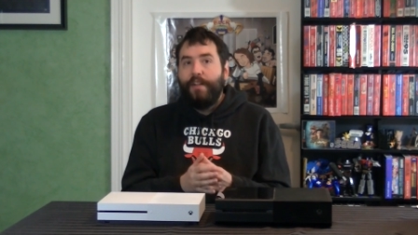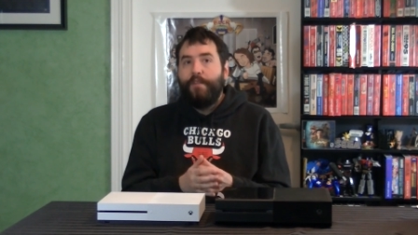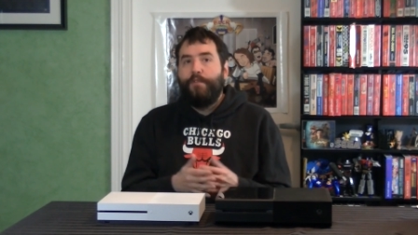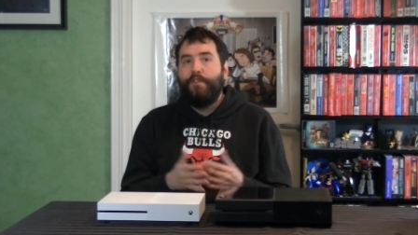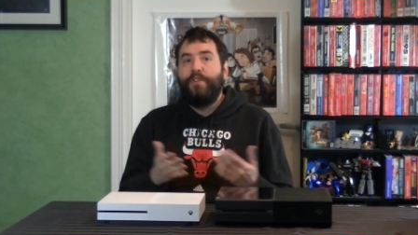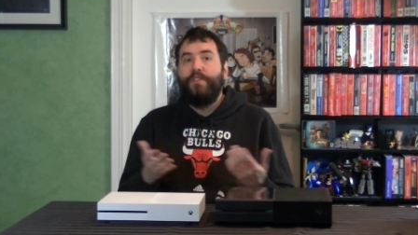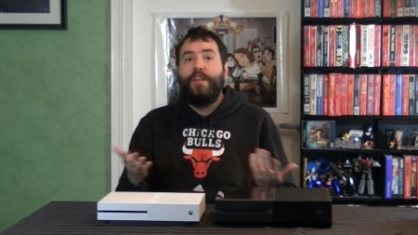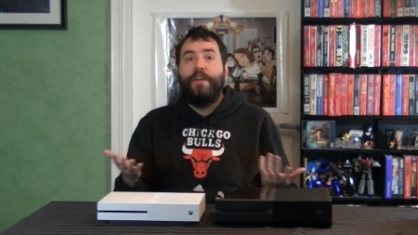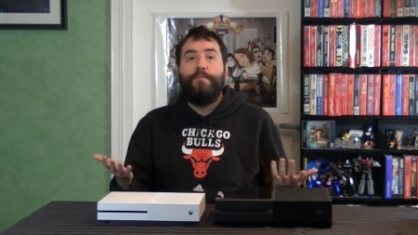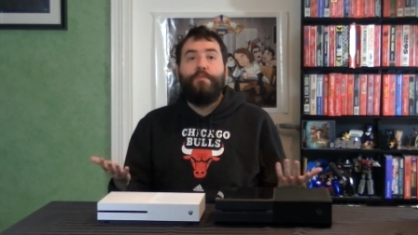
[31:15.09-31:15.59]

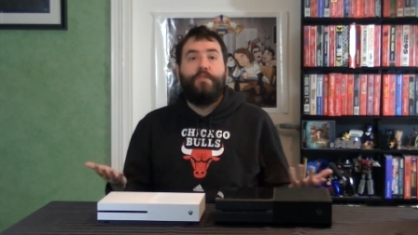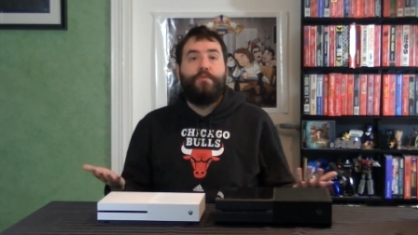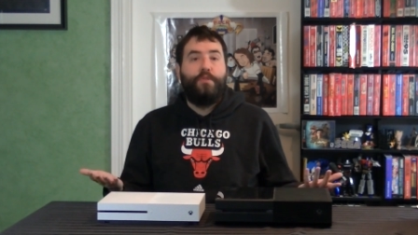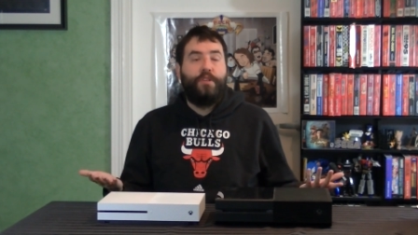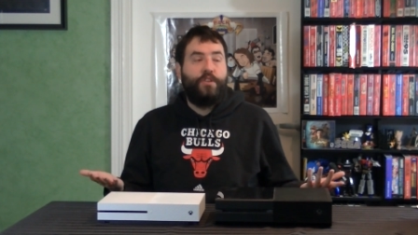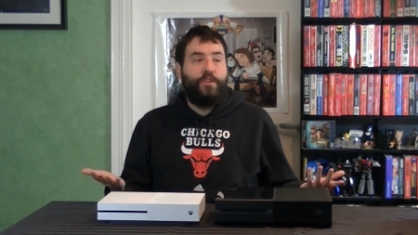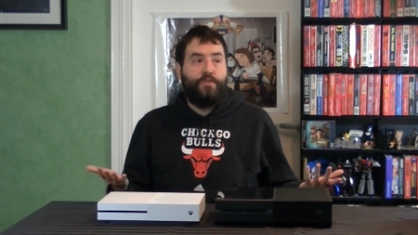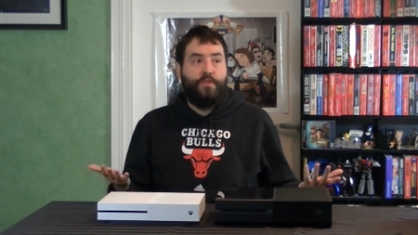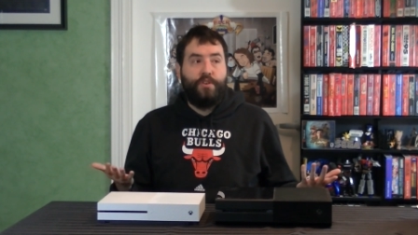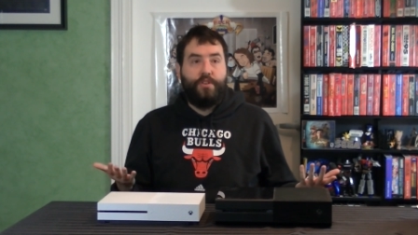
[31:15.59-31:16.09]
For example,
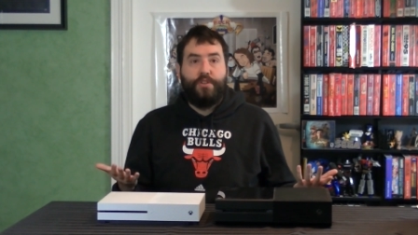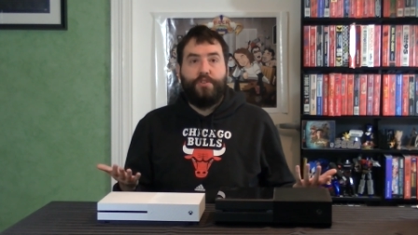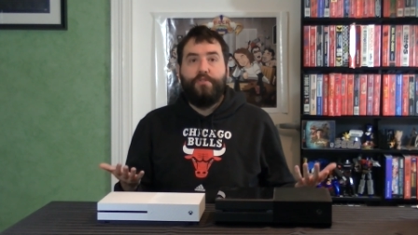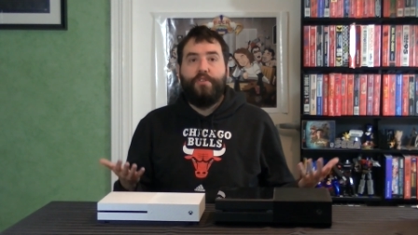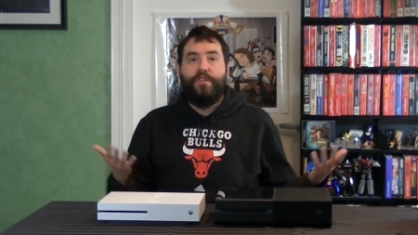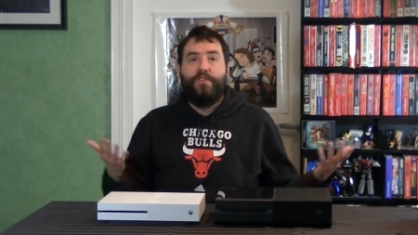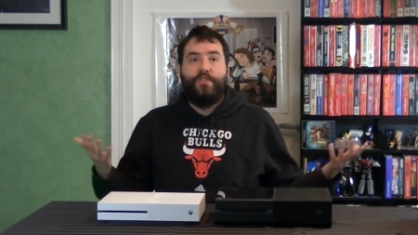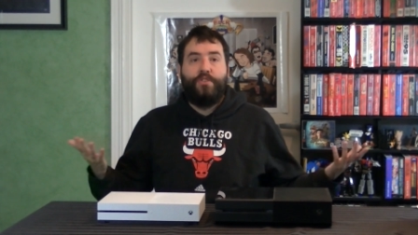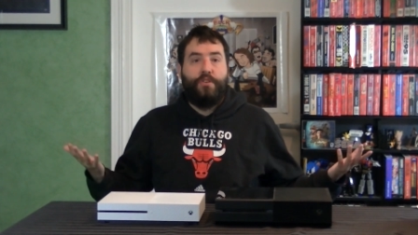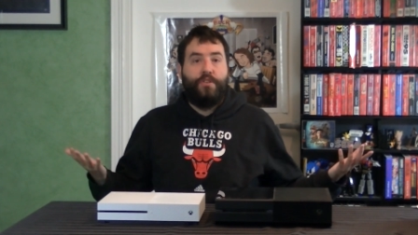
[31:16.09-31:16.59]
when George
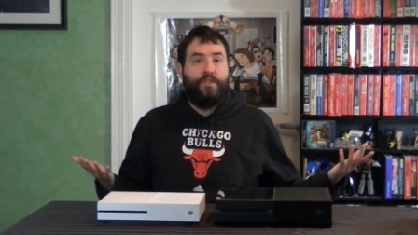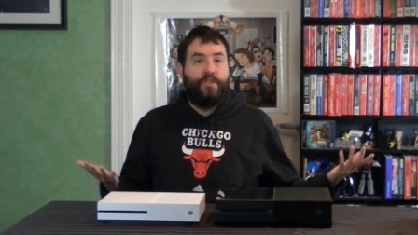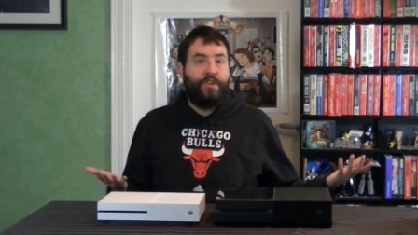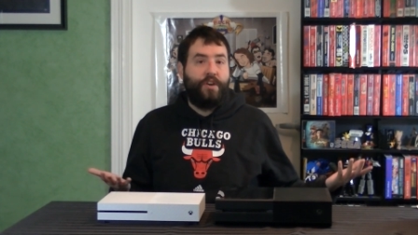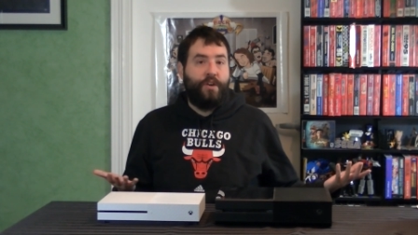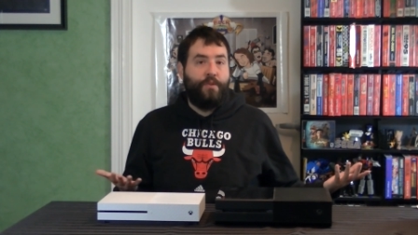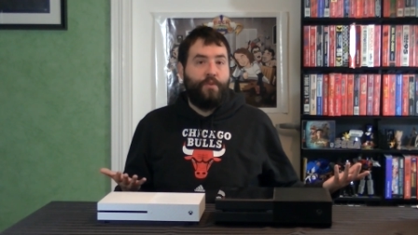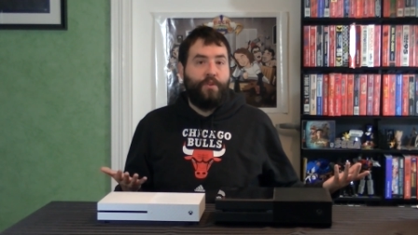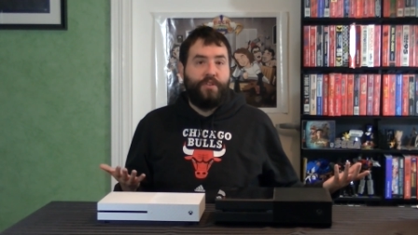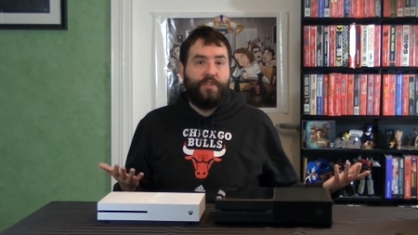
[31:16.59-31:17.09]
Lucas sold
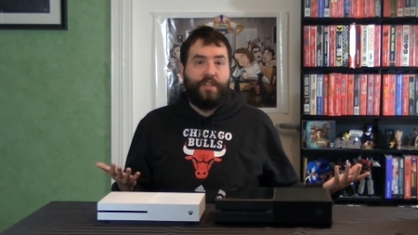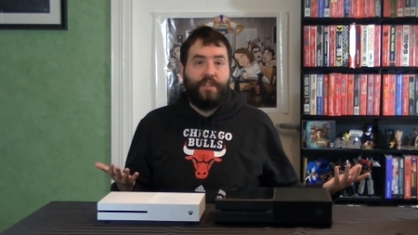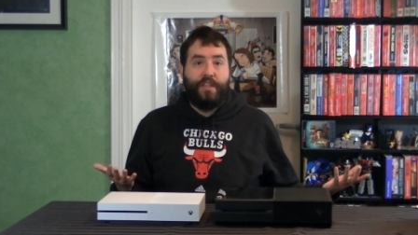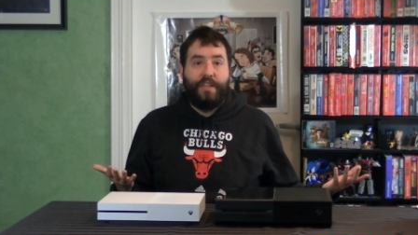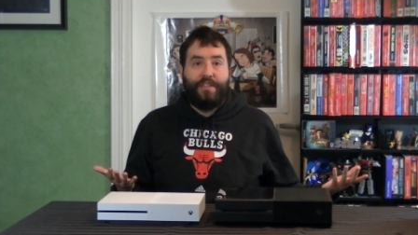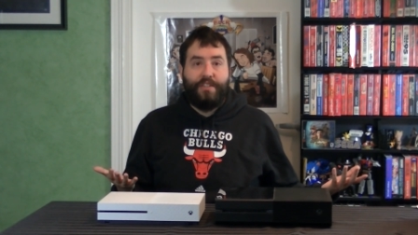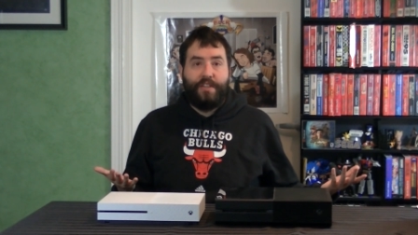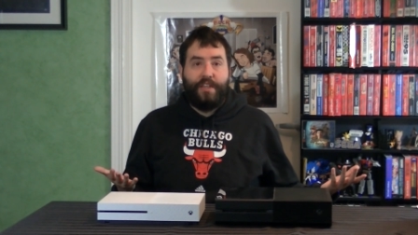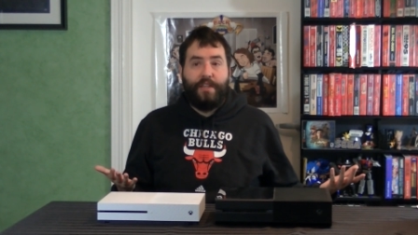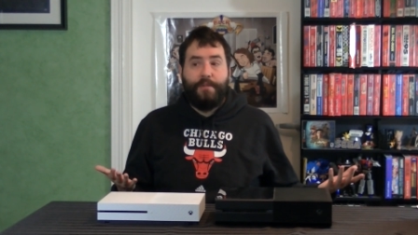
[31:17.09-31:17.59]
Star Wars to
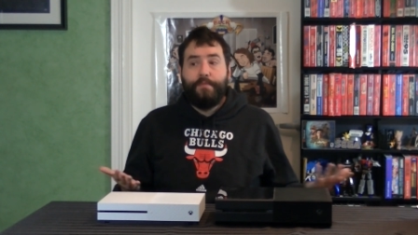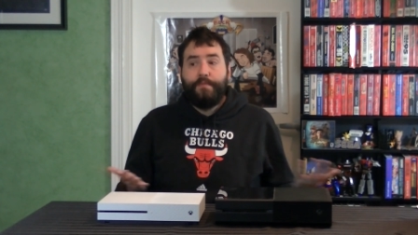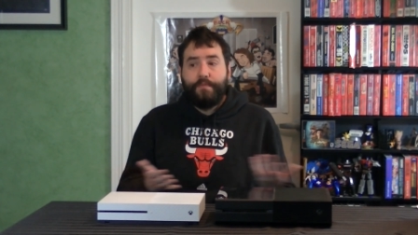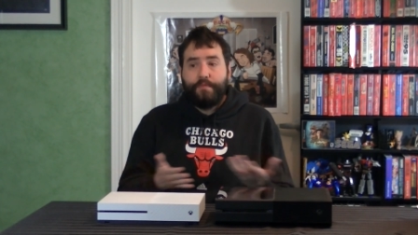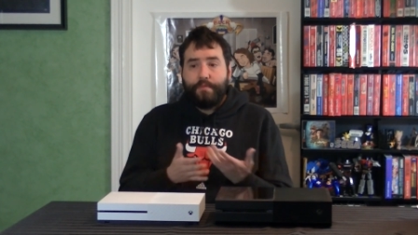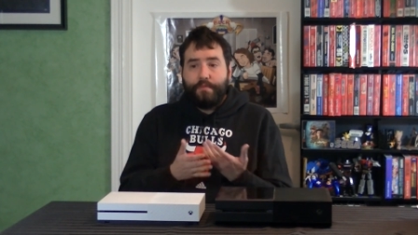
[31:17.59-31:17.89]
Disney,